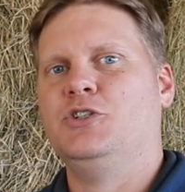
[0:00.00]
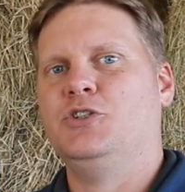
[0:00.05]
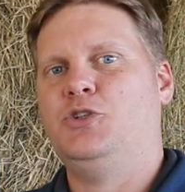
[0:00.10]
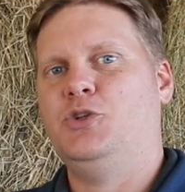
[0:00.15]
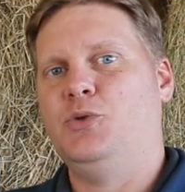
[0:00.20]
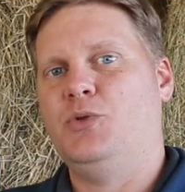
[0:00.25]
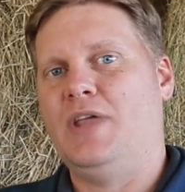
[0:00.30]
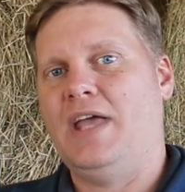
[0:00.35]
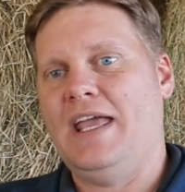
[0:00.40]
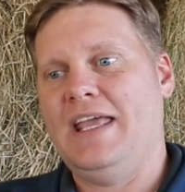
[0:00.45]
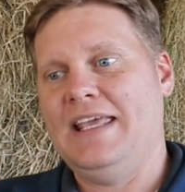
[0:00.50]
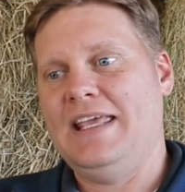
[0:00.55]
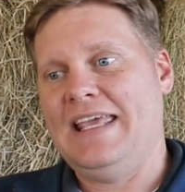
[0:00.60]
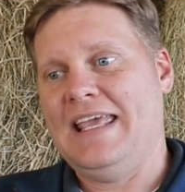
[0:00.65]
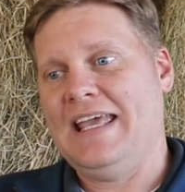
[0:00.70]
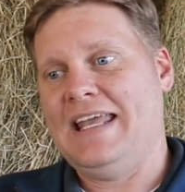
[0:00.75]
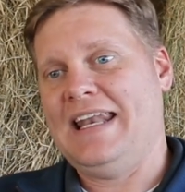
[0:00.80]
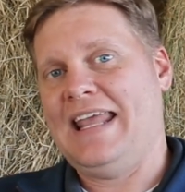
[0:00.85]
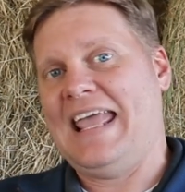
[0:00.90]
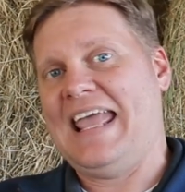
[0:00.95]
do they
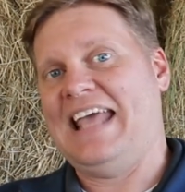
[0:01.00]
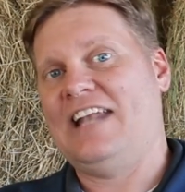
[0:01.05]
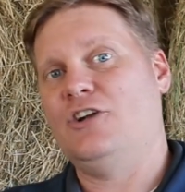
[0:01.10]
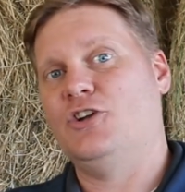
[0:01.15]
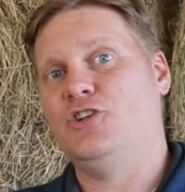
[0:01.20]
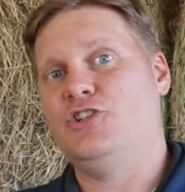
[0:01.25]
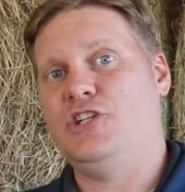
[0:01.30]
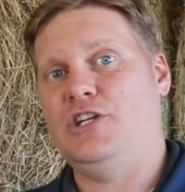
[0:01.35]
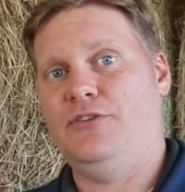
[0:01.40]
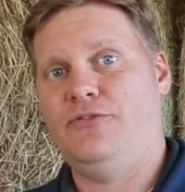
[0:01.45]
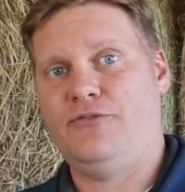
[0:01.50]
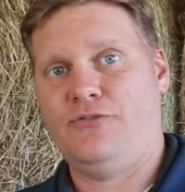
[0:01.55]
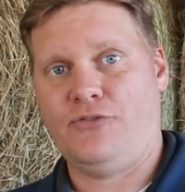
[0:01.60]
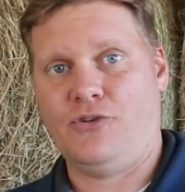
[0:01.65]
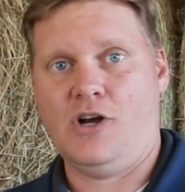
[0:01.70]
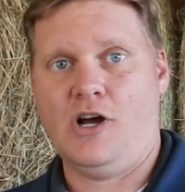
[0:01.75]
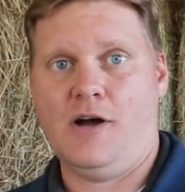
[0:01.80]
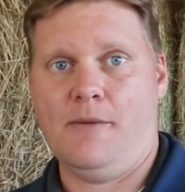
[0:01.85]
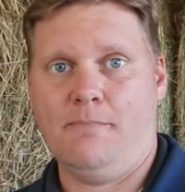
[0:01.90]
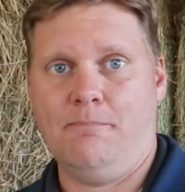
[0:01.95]
get energy
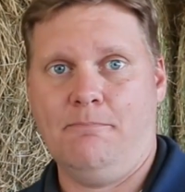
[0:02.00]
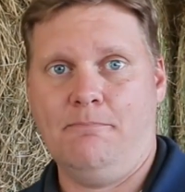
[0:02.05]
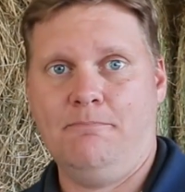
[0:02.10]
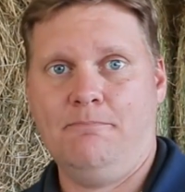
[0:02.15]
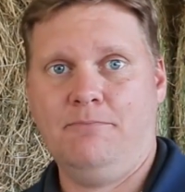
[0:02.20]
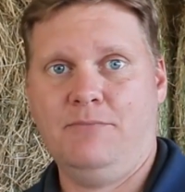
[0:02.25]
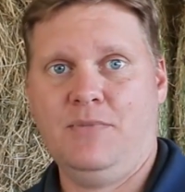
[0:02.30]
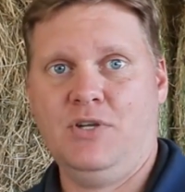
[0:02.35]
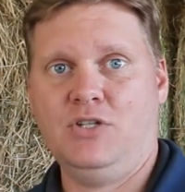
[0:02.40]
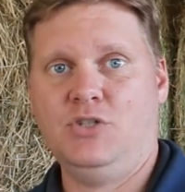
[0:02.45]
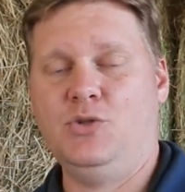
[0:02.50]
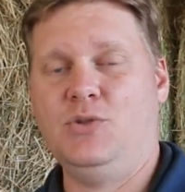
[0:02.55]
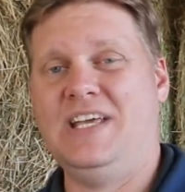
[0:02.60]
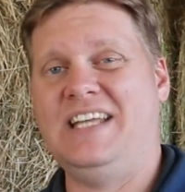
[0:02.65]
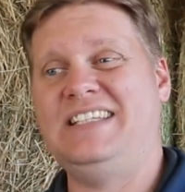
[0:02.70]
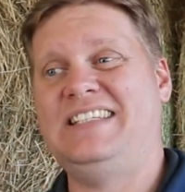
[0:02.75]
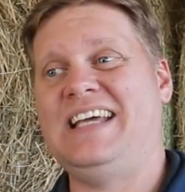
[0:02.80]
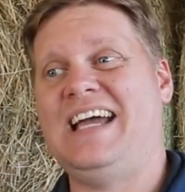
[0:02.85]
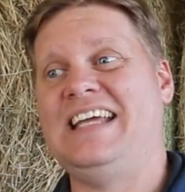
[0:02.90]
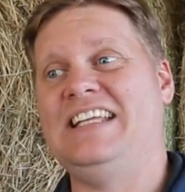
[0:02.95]
from? Do
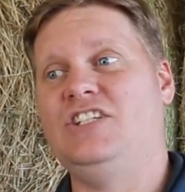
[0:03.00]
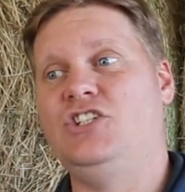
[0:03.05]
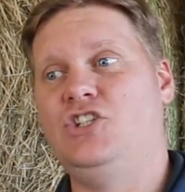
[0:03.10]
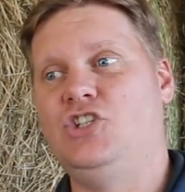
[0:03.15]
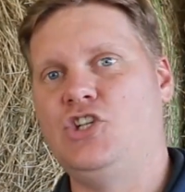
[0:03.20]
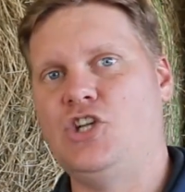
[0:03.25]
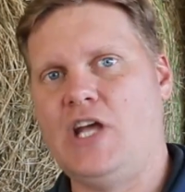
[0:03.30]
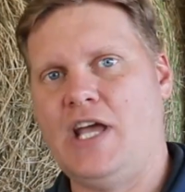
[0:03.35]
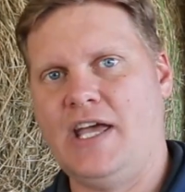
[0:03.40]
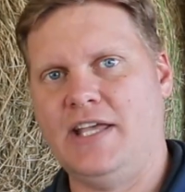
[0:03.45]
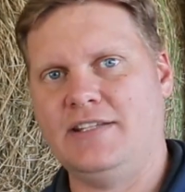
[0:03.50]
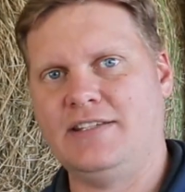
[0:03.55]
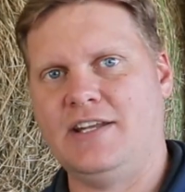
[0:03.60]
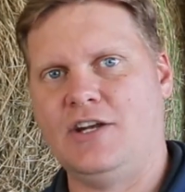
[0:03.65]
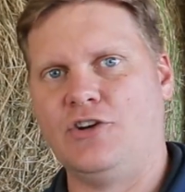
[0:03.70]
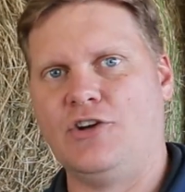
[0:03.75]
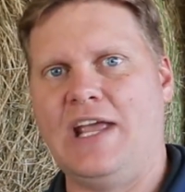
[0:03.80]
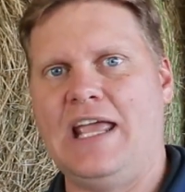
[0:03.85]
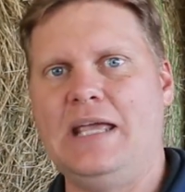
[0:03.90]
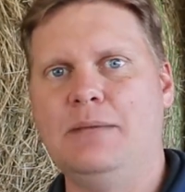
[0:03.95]
they digest
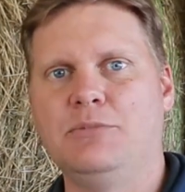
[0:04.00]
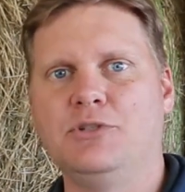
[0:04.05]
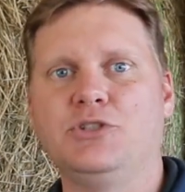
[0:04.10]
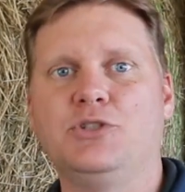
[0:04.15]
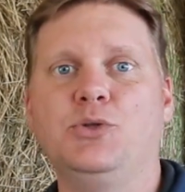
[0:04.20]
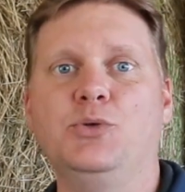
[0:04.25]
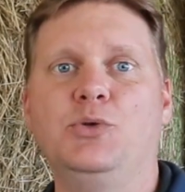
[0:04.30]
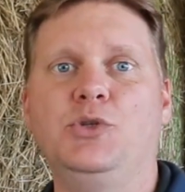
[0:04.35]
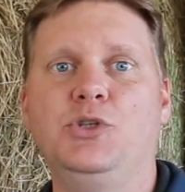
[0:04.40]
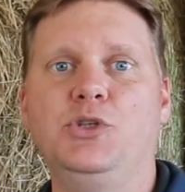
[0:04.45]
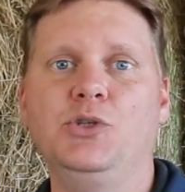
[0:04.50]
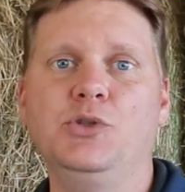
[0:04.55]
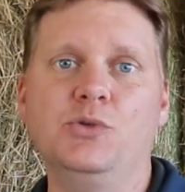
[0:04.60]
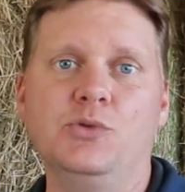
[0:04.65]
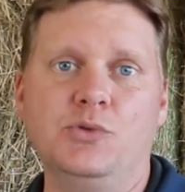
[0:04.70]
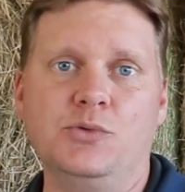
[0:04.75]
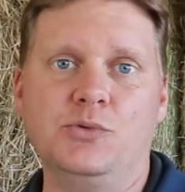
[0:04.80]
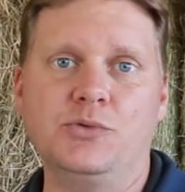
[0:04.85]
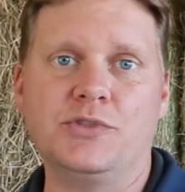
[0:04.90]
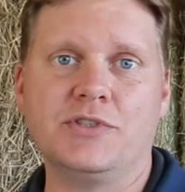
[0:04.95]
and are able to
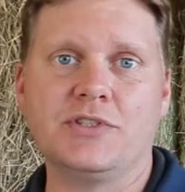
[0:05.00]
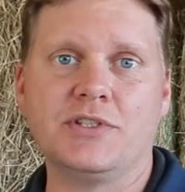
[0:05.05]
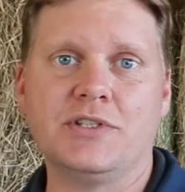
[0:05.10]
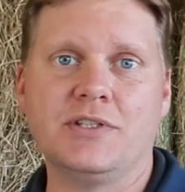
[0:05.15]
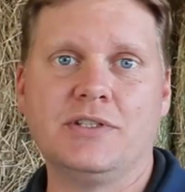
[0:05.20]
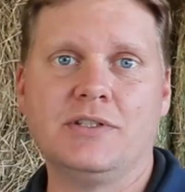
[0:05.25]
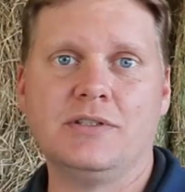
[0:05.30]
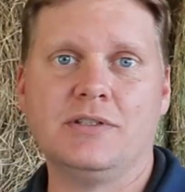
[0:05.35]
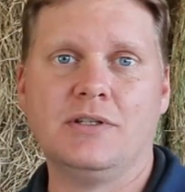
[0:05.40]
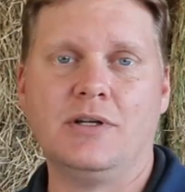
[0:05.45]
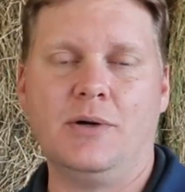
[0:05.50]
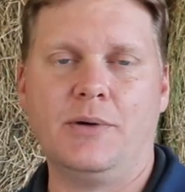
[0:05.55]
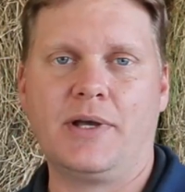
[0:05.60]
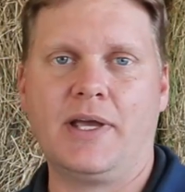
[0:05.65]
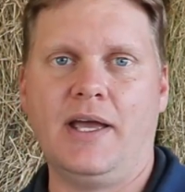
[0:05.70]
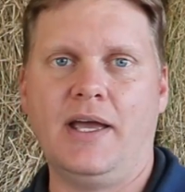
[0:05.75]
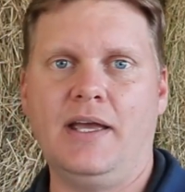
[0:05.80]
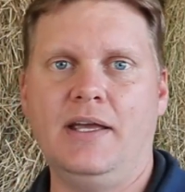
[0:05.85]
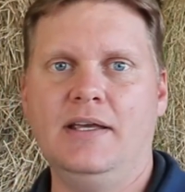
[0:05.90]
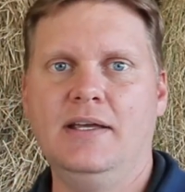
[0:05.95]
use?
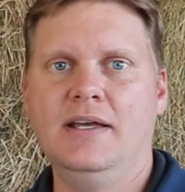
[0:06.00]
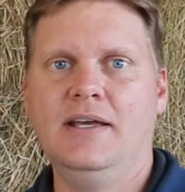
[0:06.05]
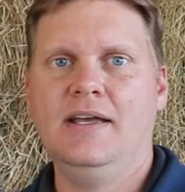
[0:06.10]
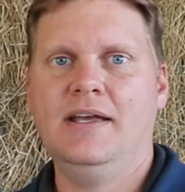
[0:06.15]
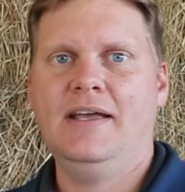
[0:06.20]
Okay?